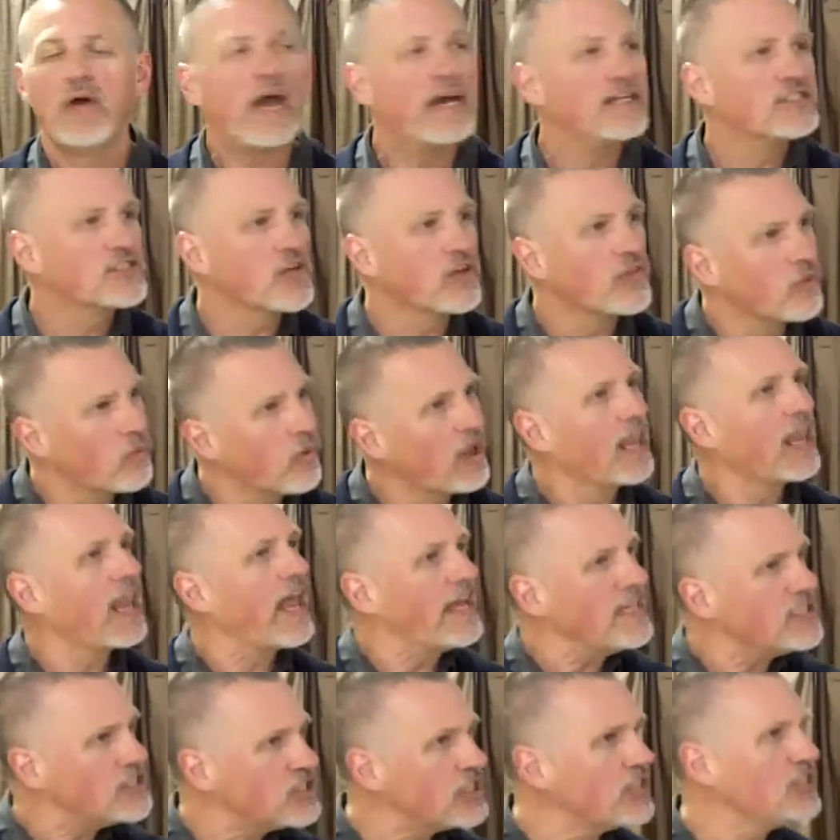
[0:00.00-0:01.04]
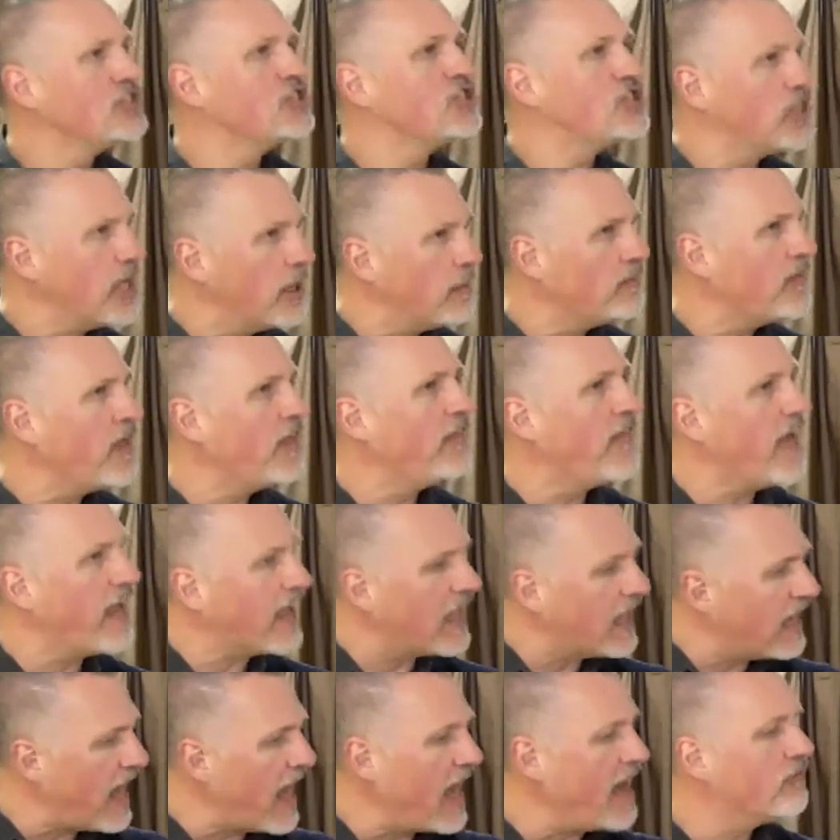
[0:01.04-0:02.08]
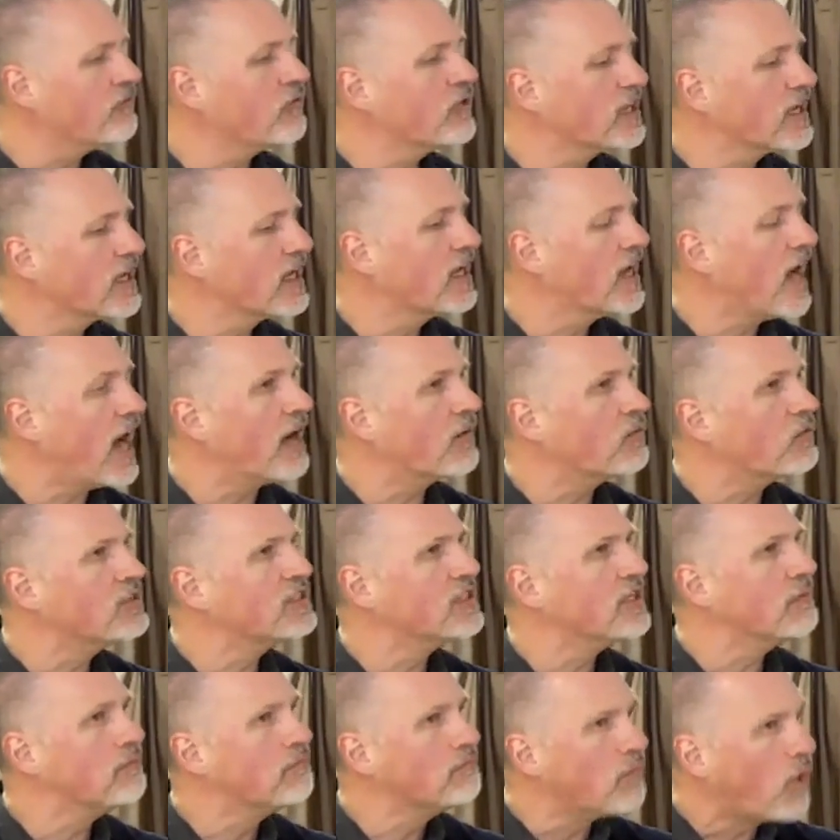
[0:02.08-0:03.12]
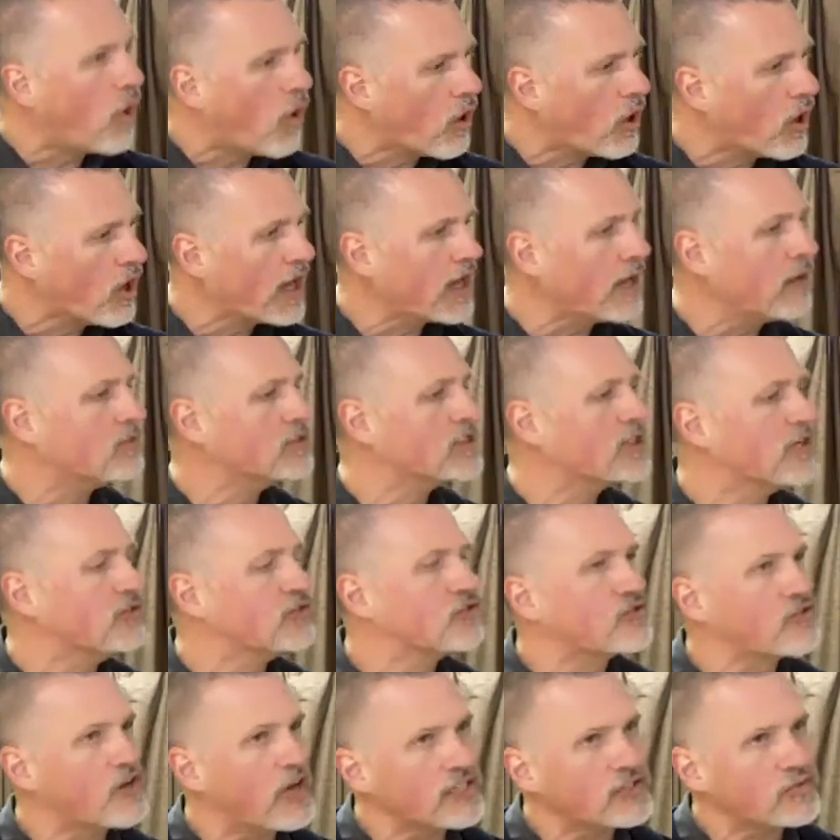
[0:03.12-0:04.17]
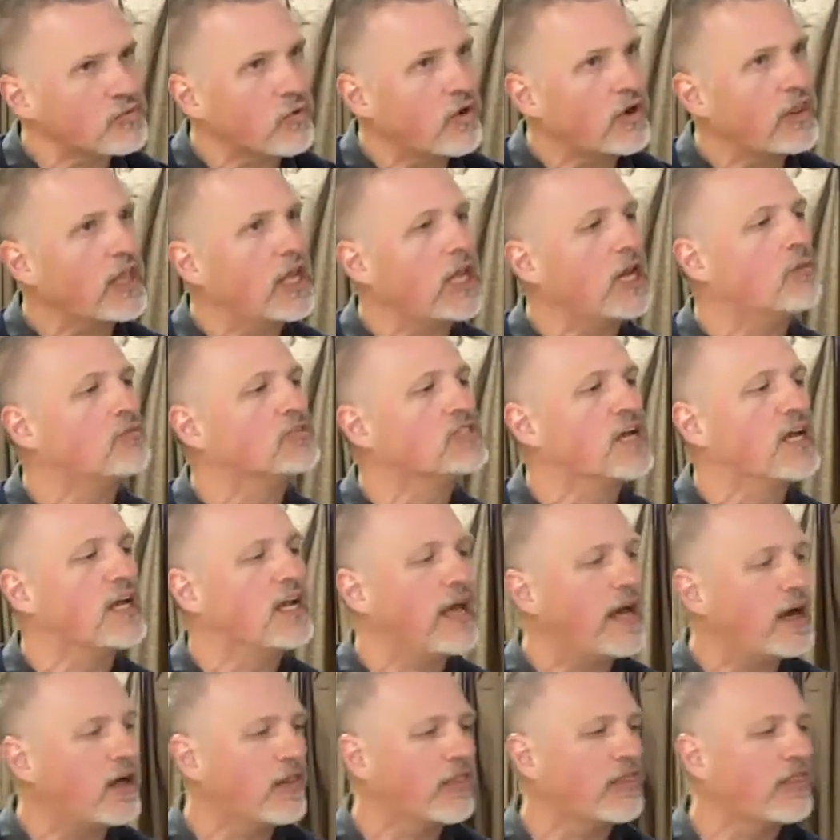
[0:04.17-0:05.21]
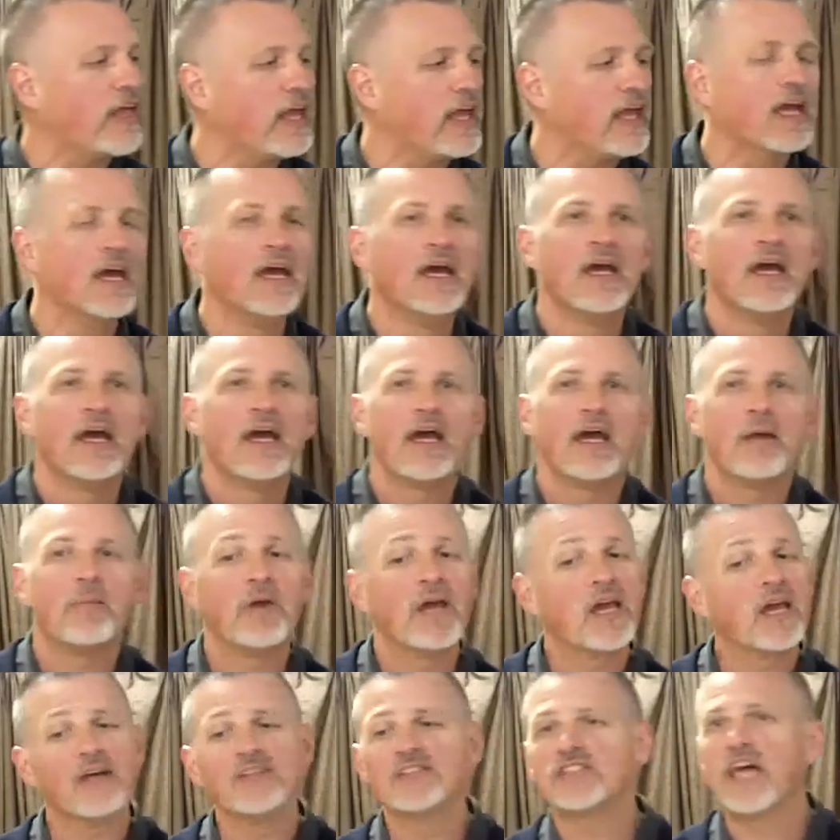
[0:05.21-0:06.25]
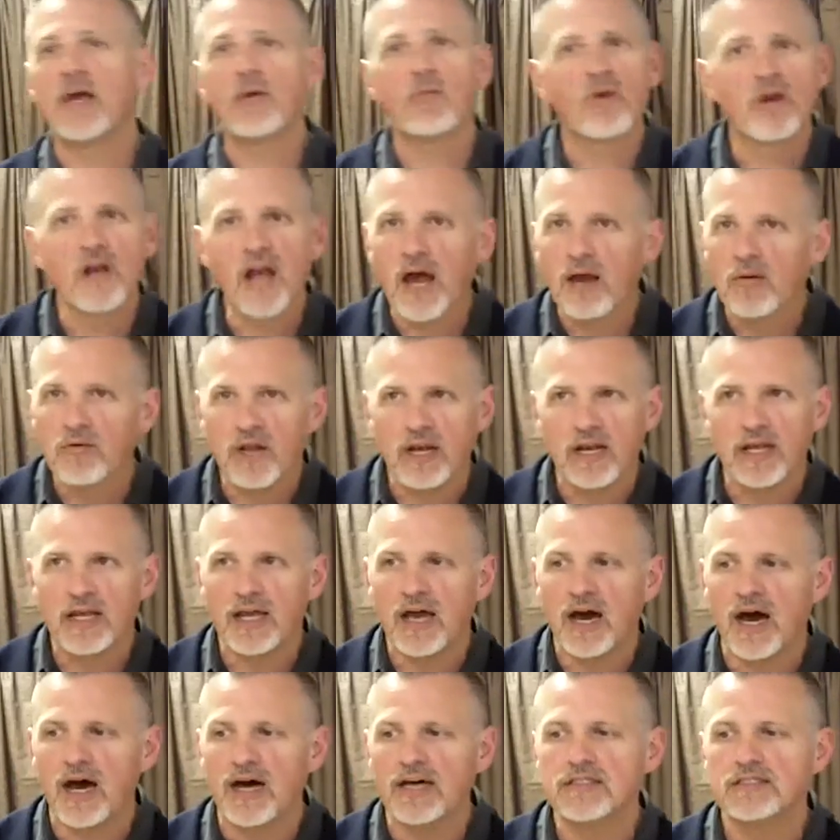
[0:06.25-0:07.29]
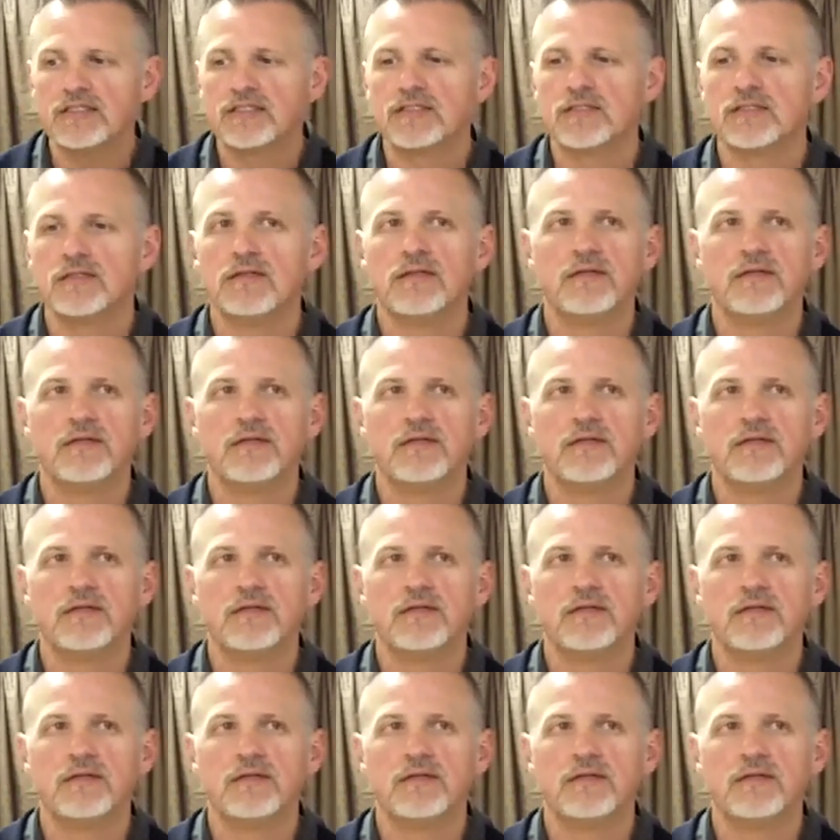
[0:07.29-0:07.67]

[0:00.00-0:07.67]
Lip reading: And so the relationship that they could have with a god was immoral and it was untrustworthy and it was unhealthy because they were not really gods.